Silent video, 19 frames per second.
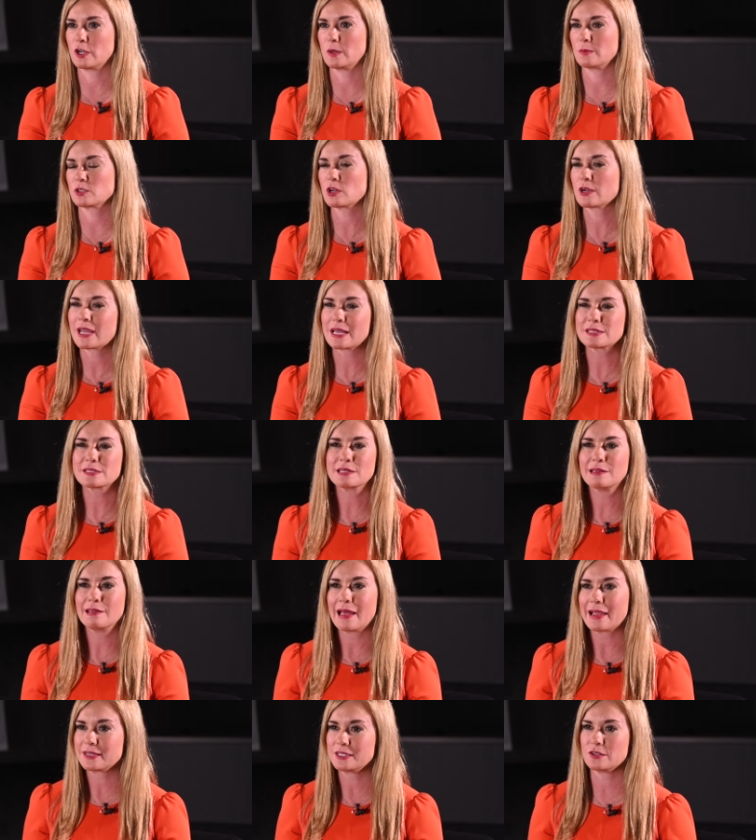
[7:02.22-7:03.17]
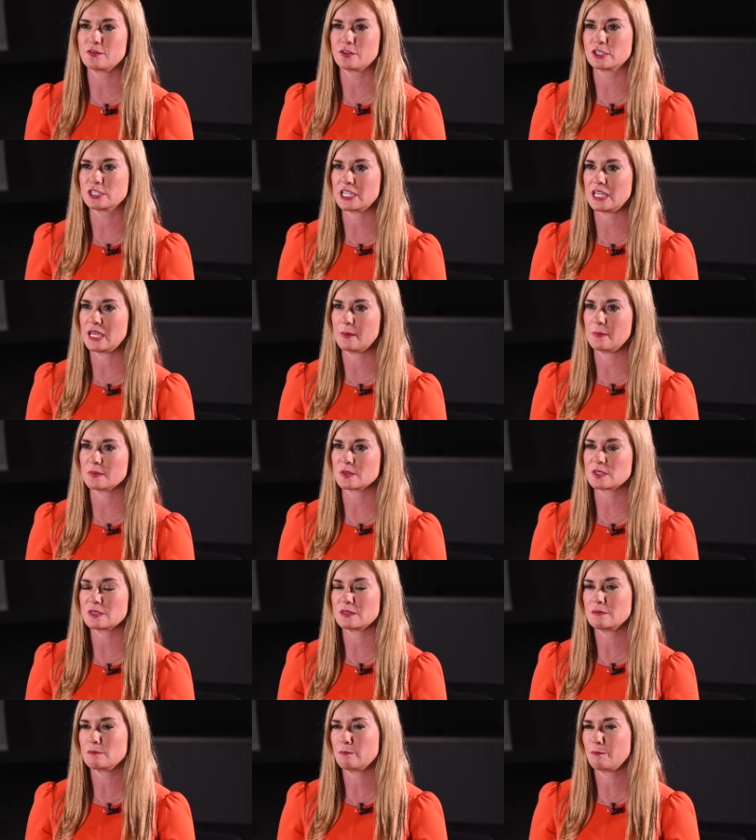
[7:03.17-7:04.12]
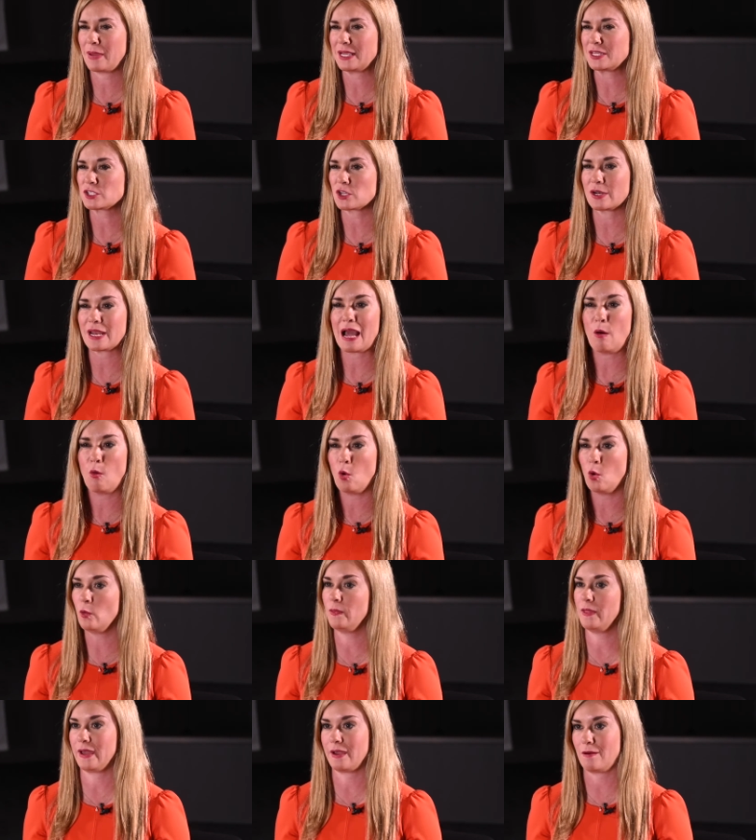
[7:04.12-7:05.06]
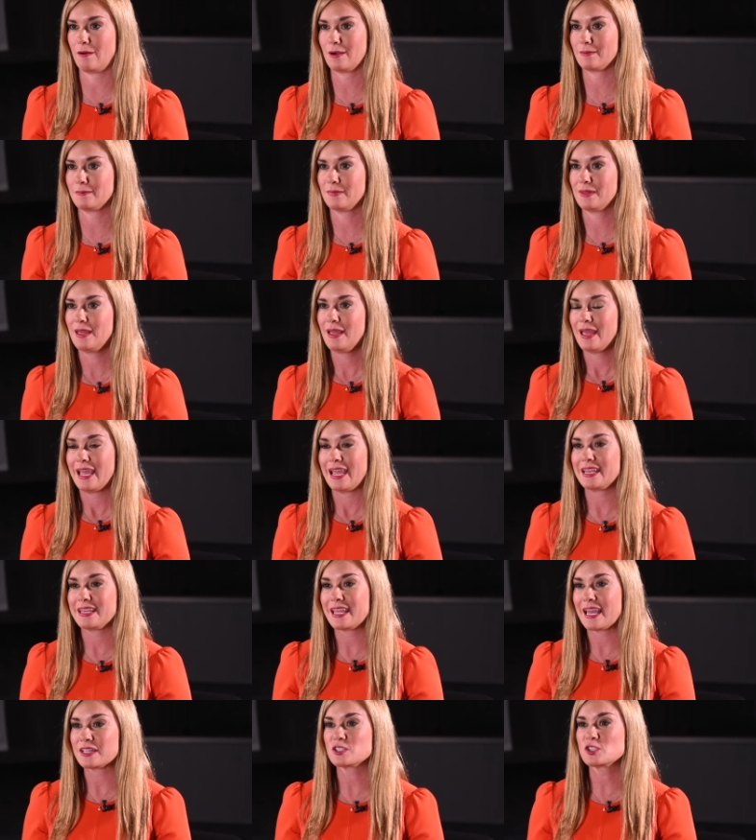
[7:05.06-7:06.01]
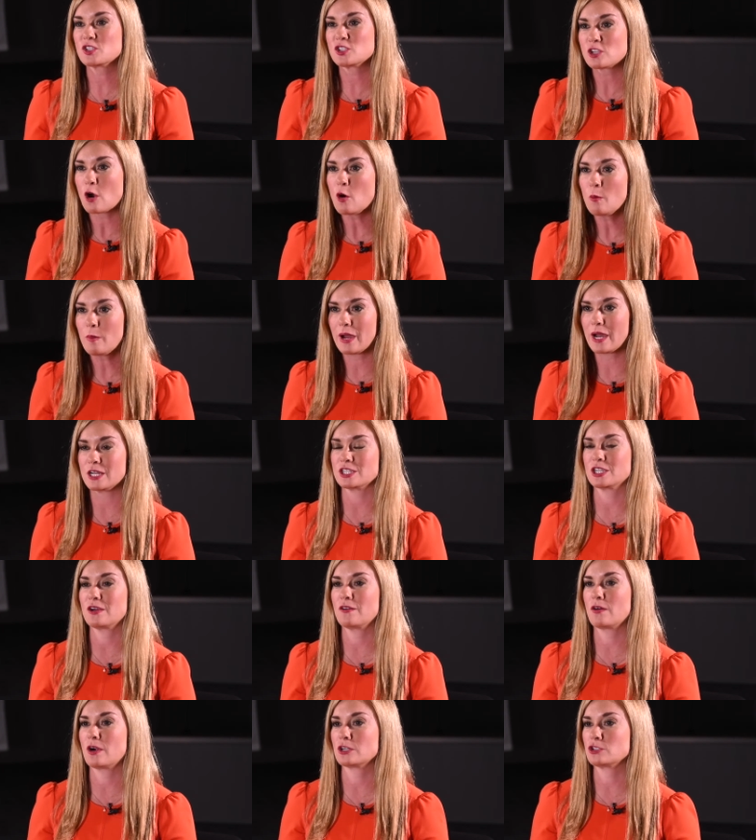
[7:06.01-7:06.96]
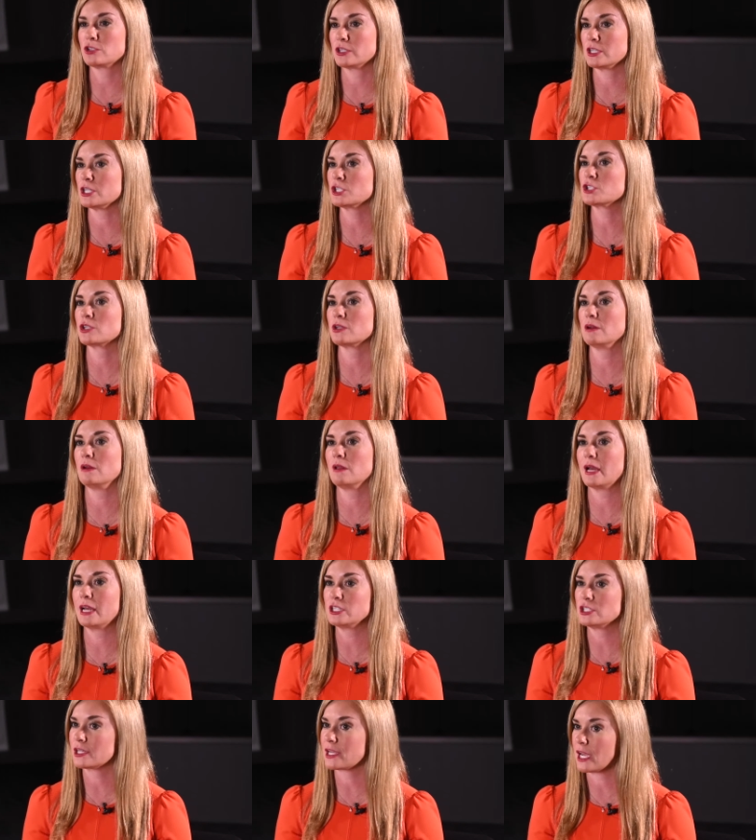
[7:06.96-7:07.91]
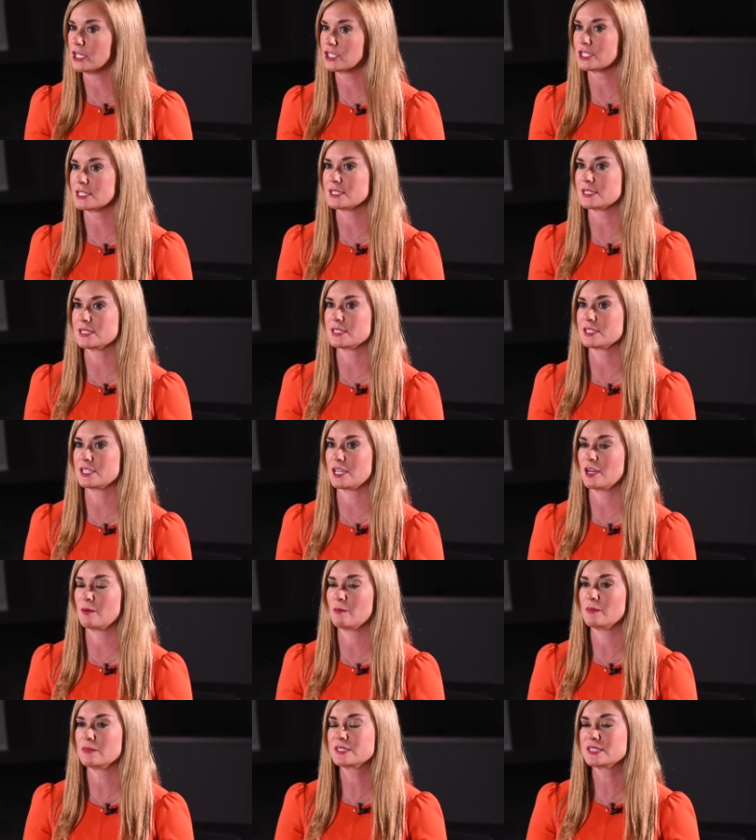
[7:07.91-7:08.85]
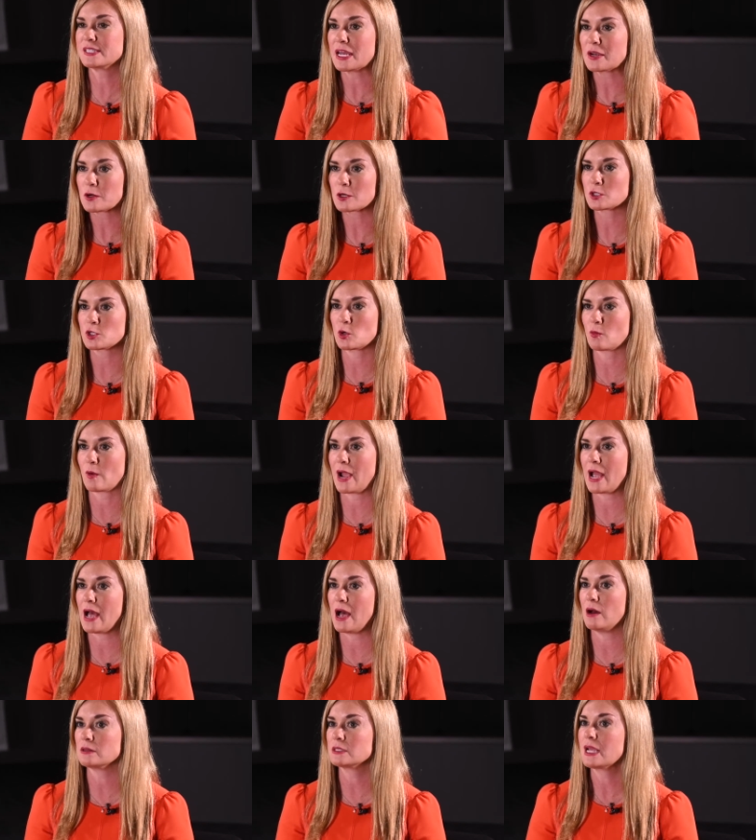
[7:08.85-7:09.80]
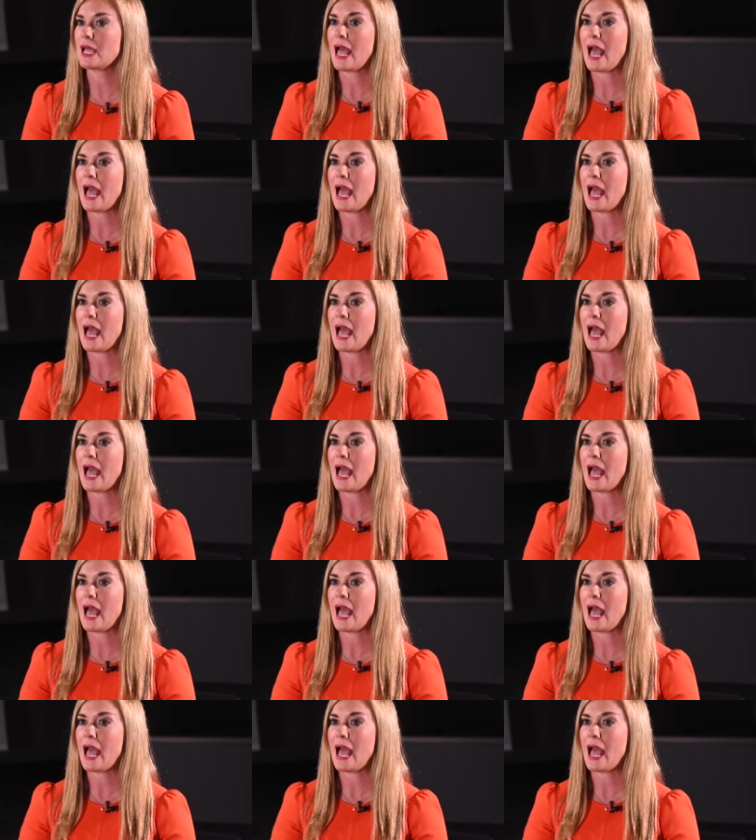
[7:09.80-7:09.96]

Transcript: rooms or get selected for teams based on how old they are. And yet, so much of our traditional education system centers around